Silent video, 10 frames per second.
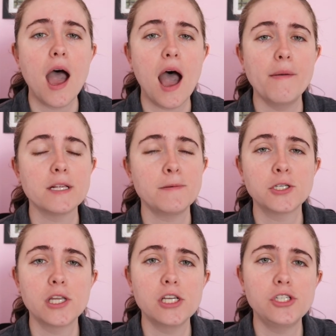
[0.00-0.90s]

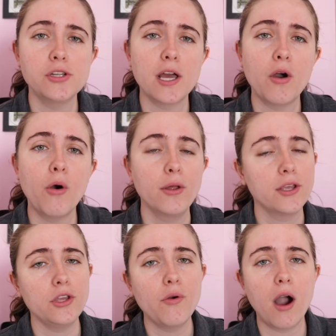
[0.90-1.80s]
Especially as you get
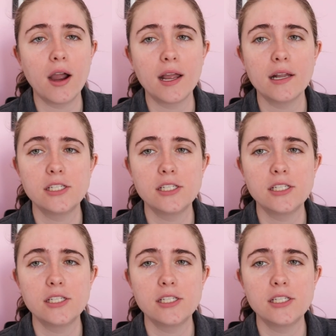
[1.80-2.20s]
older, you are